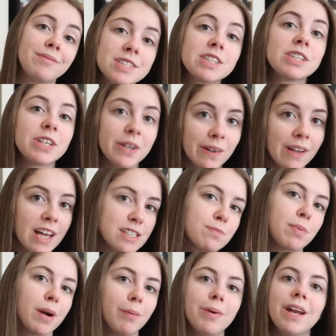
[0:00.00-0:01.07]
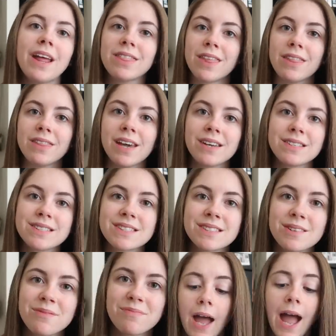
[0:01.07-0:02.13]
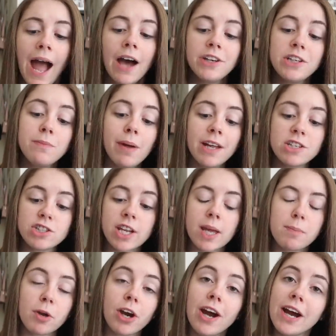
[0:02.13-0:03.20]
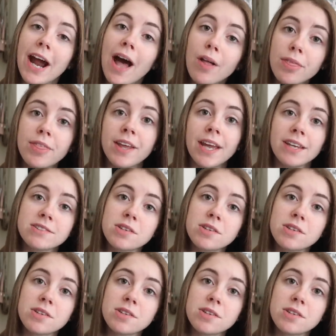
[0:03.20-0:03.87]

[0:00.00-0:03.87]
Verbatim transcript: It's a little less permanent than this how do you manage to keep your hair healthy?